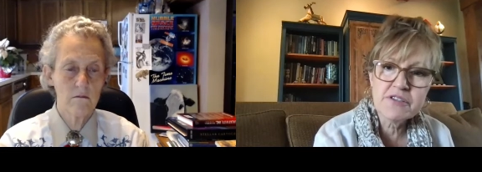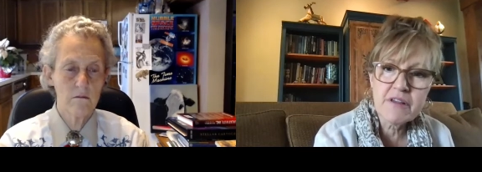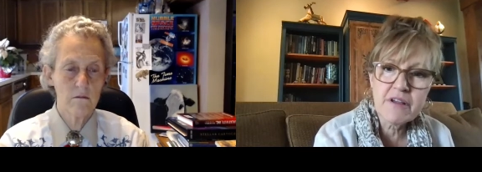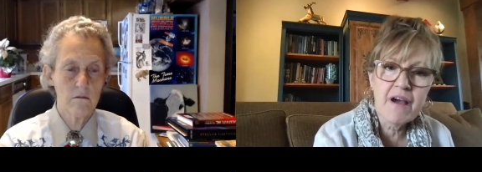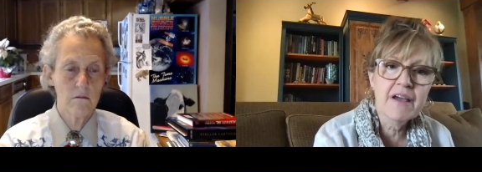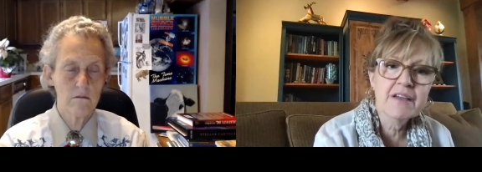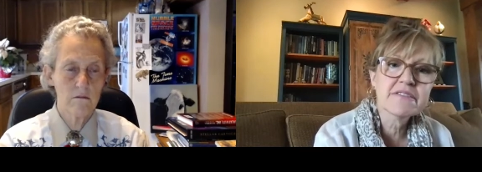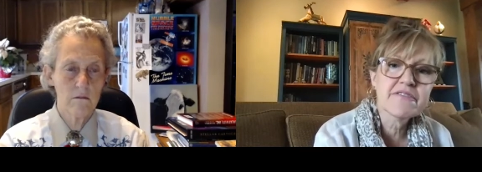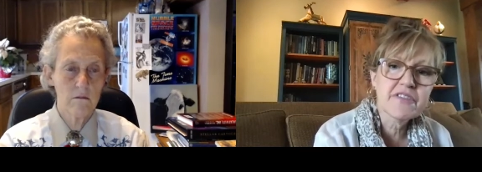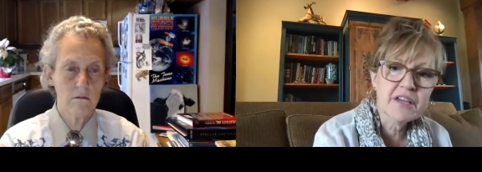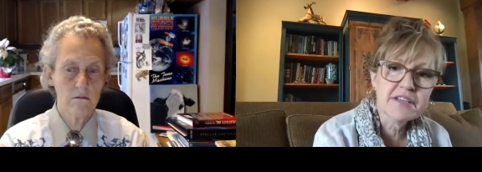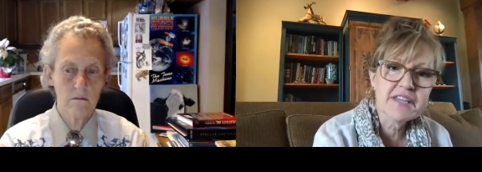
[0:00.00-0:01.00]
Speaker 1: are the kinds of
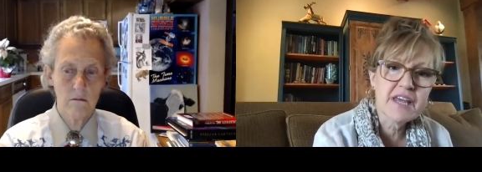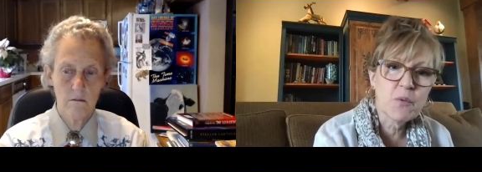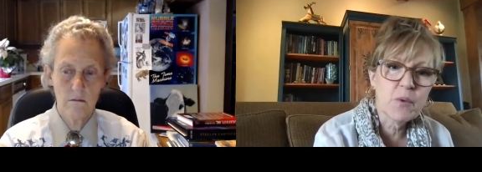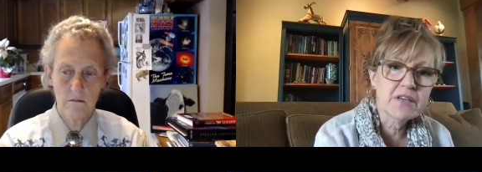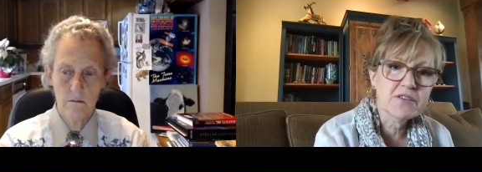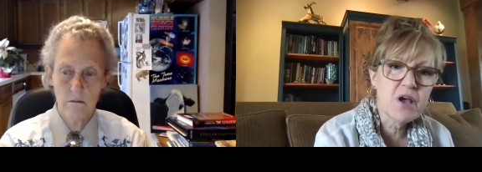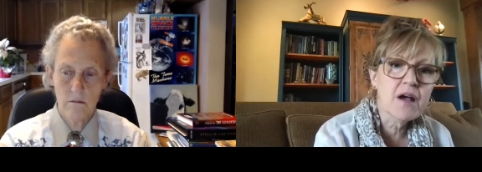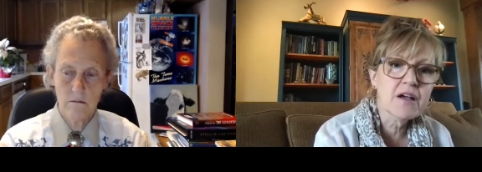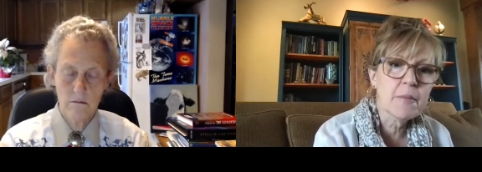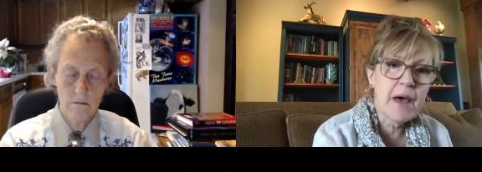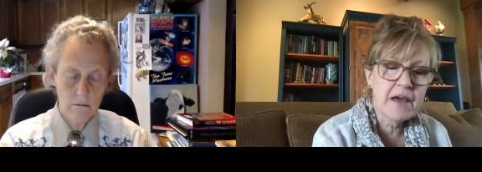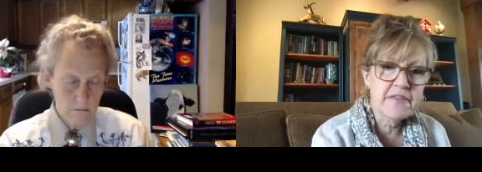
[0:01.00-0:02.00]
things that we talk
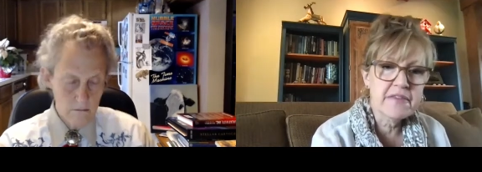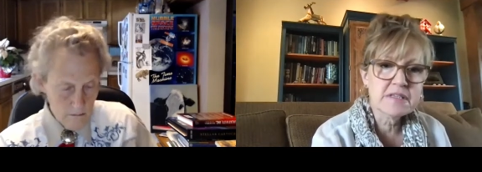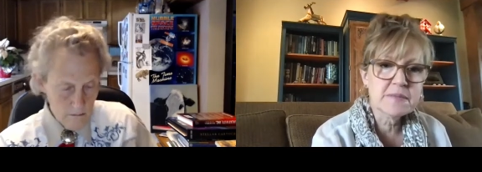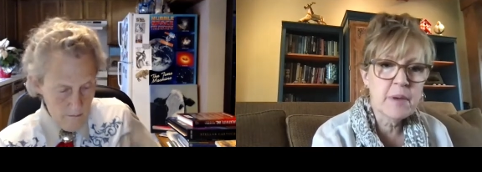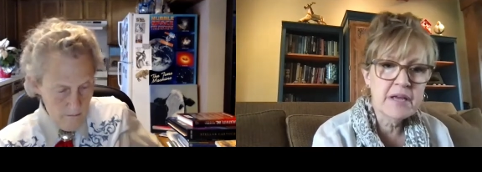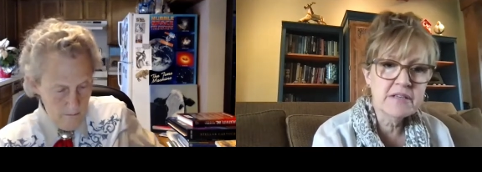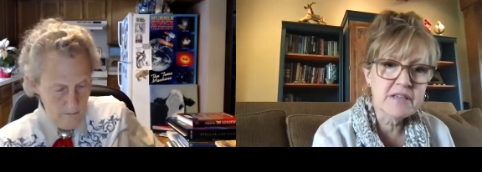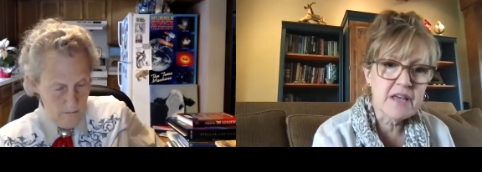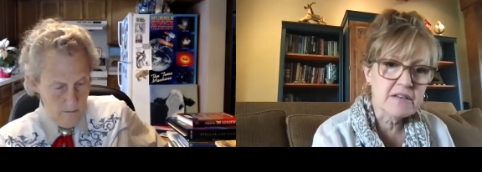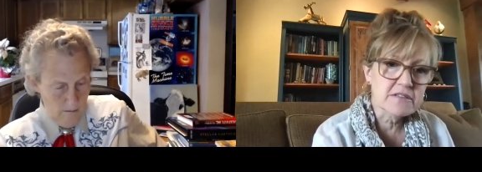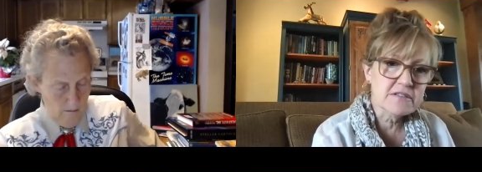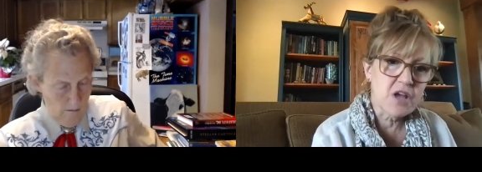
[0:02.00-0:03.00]
about in this
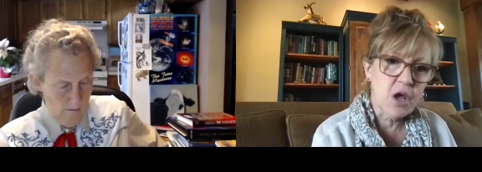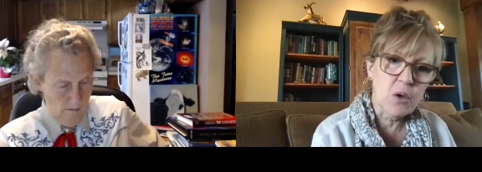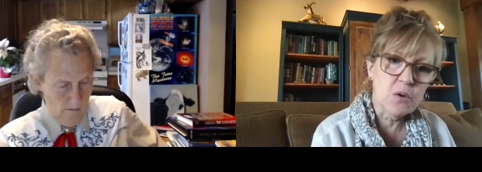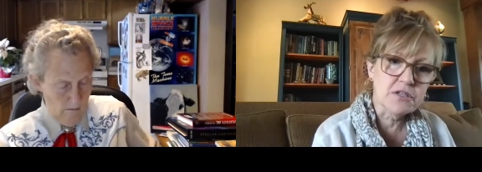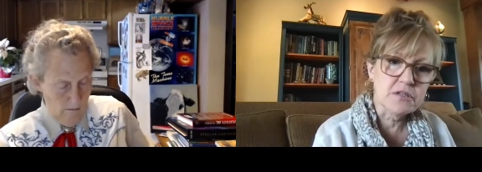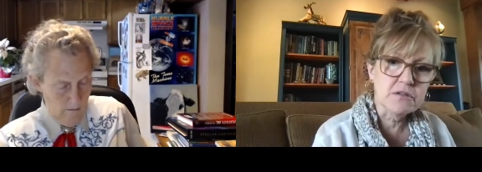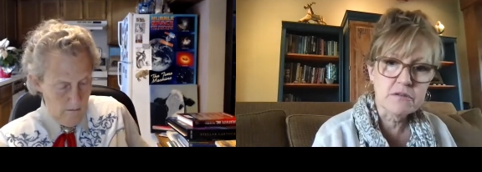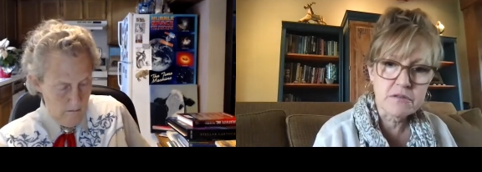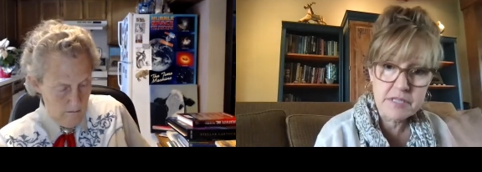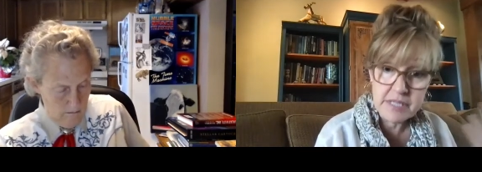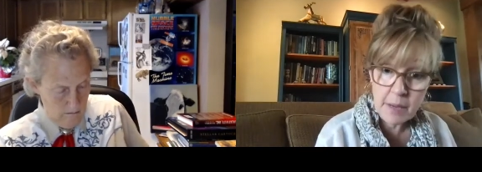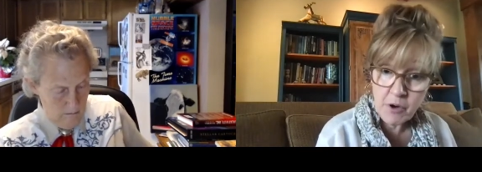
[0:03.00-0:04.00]
mindset. So, to
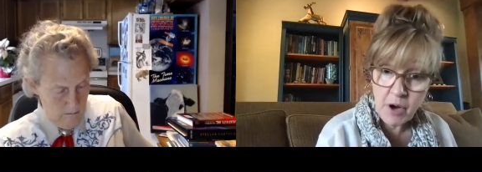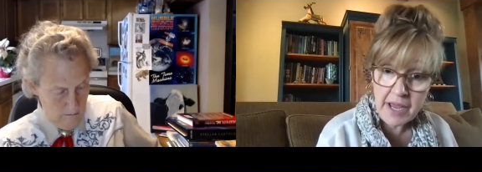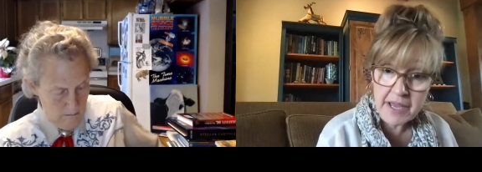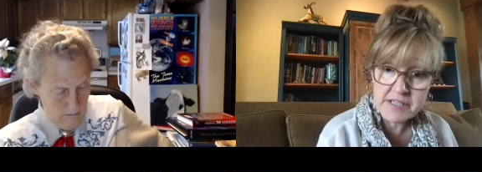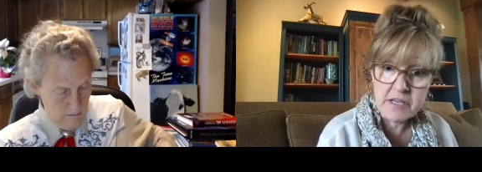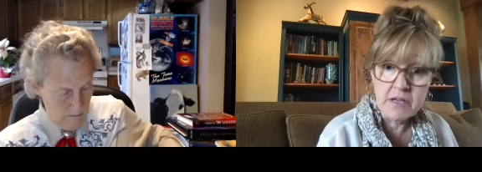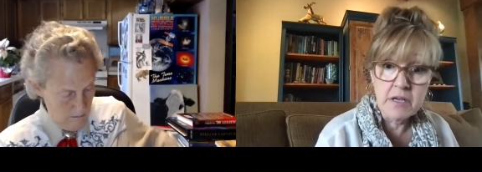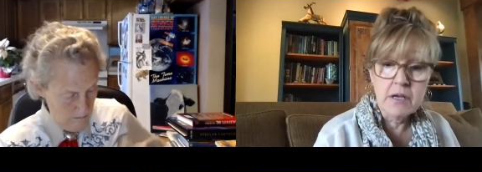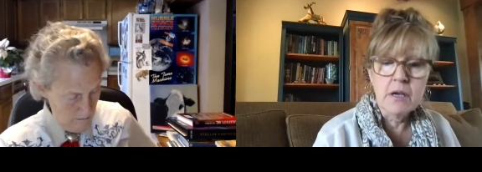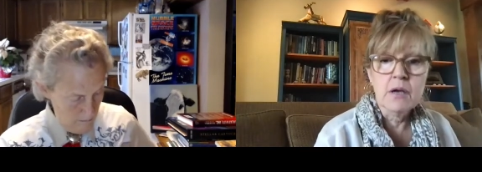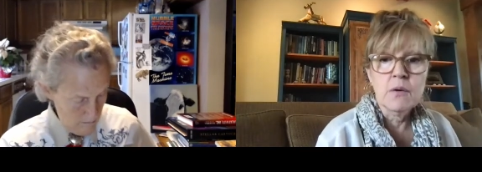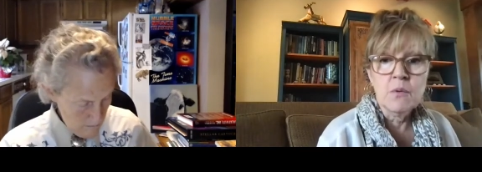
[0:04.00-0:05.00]
summarize,
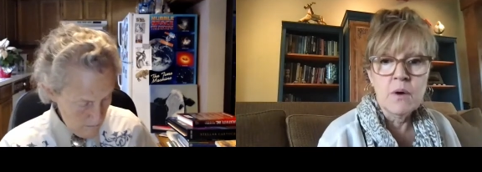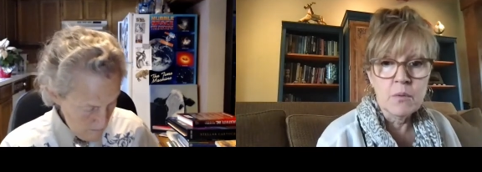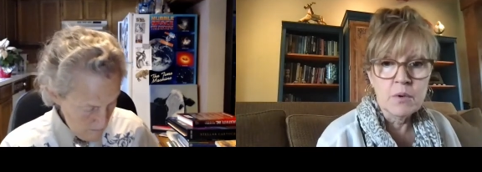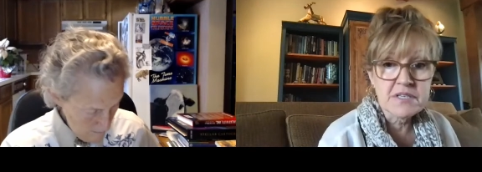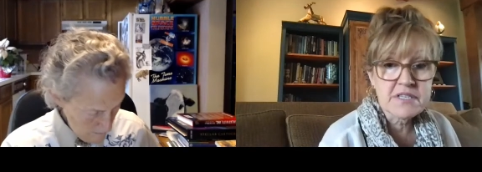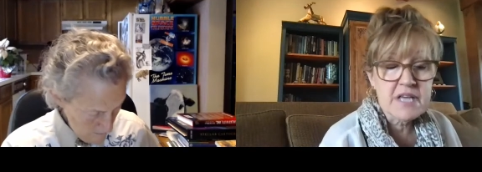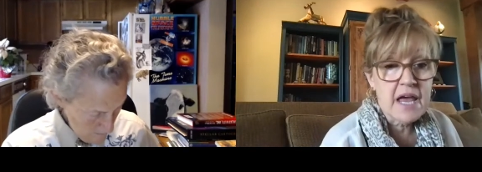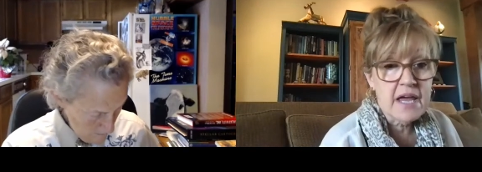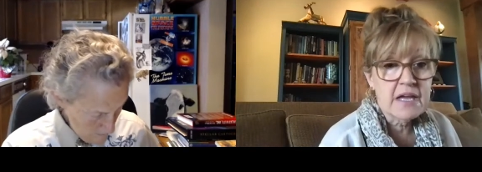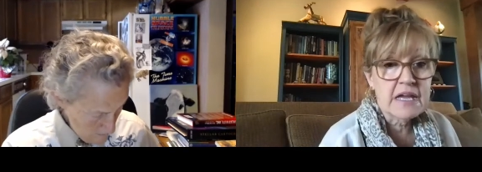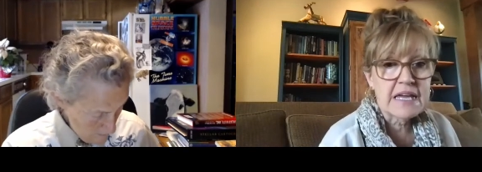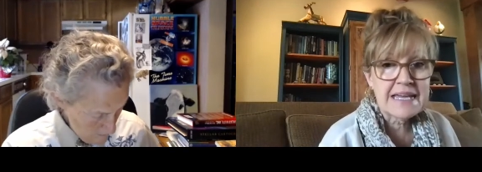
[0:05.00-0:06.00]
what we're
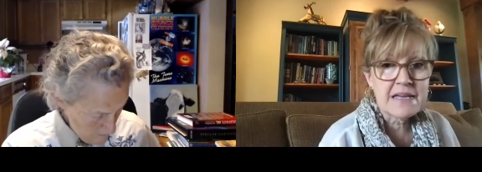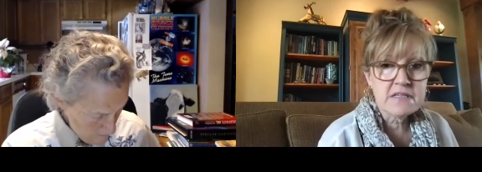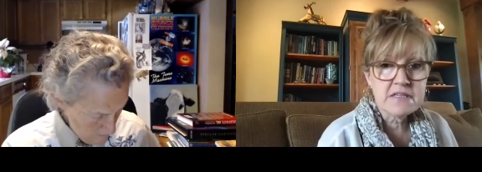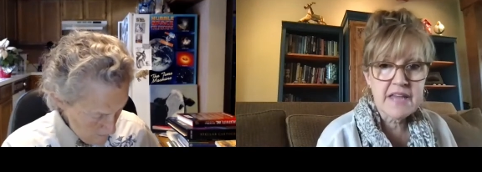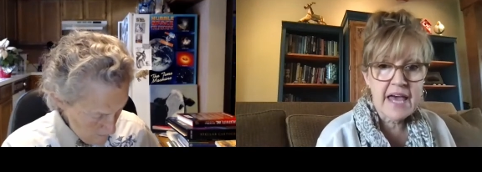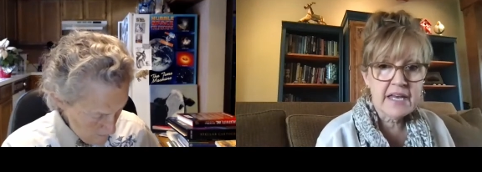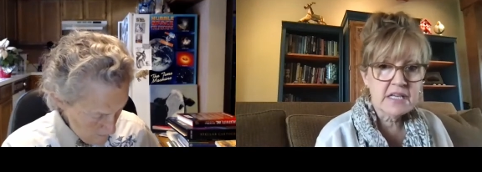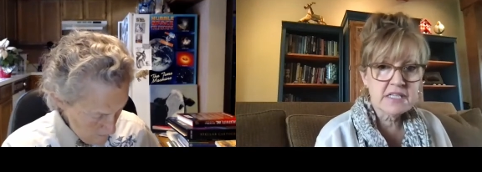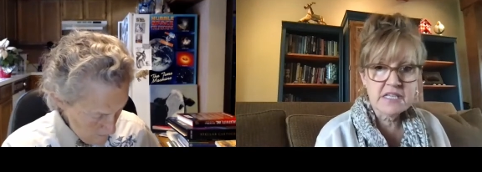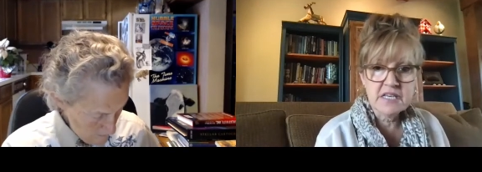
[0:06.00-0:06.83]
saying is that it's